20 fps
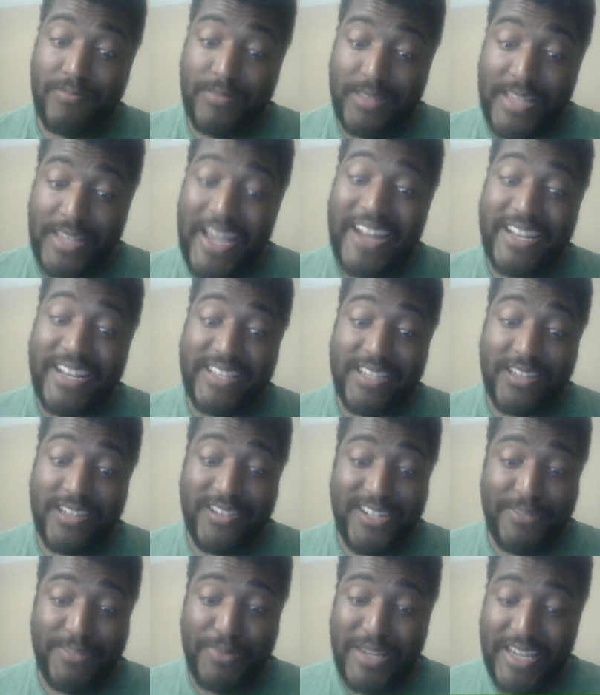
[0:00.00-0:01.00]
That is a
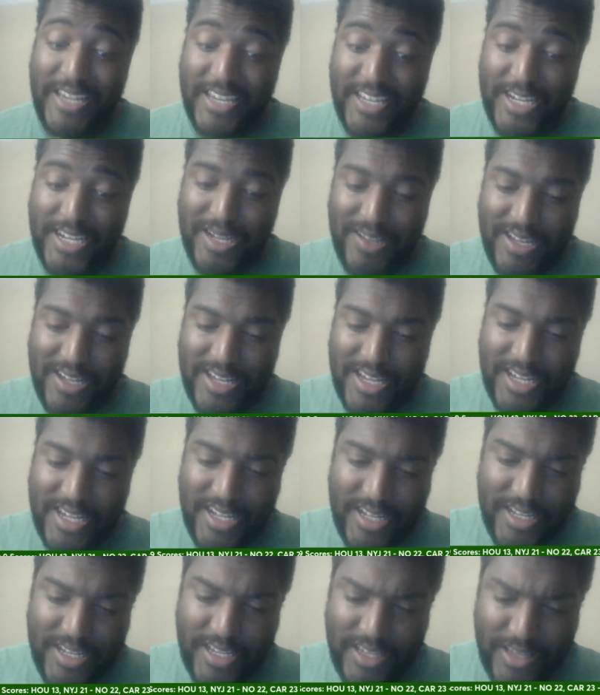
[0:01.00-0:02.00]
good pickup.
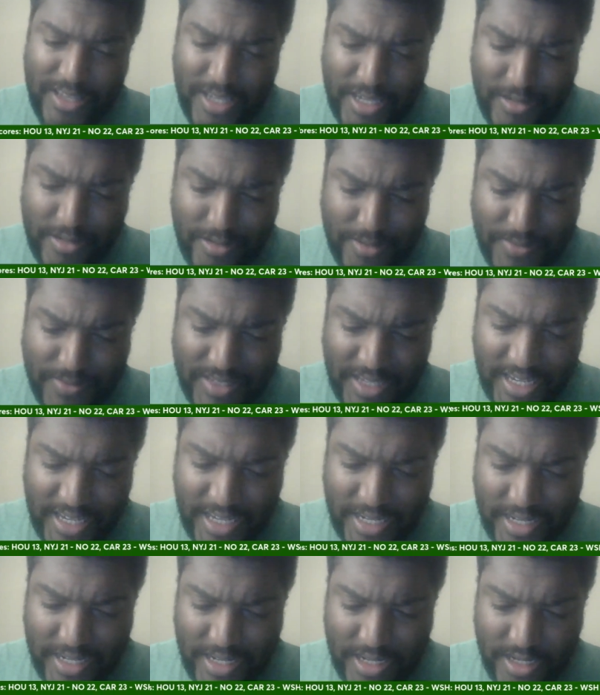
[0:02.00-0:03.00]
You get what I'm
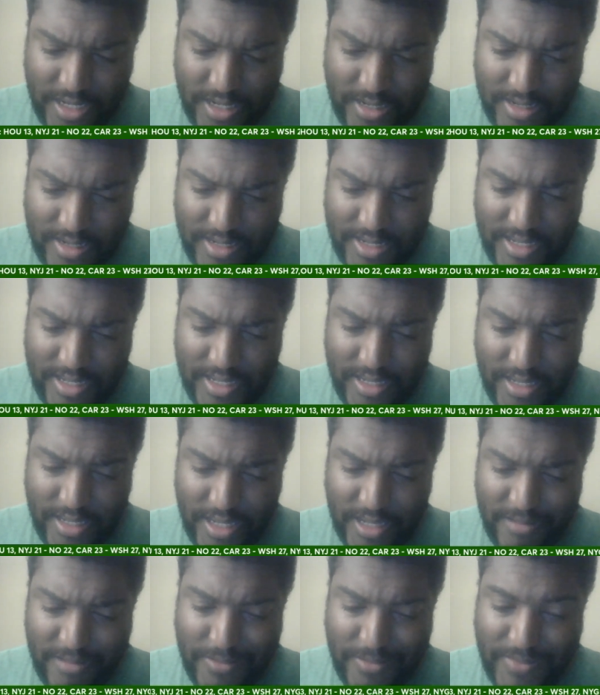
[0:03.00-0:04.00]
saying?
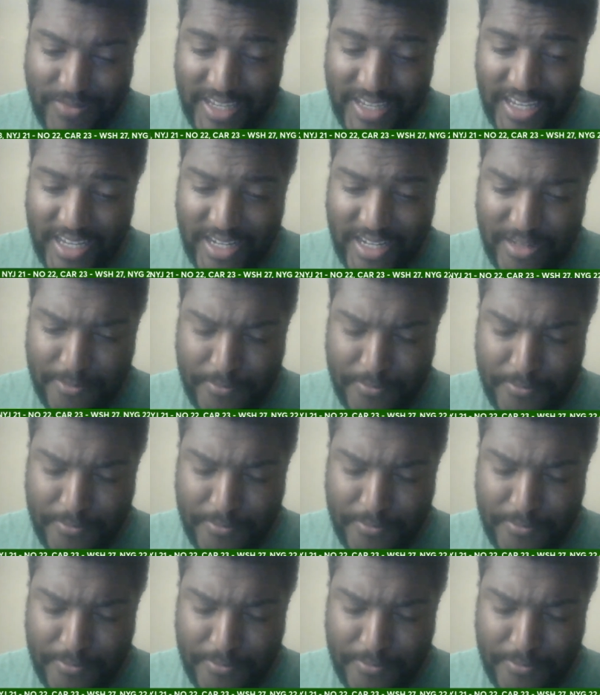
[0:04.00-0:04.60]
You get what I'm saying?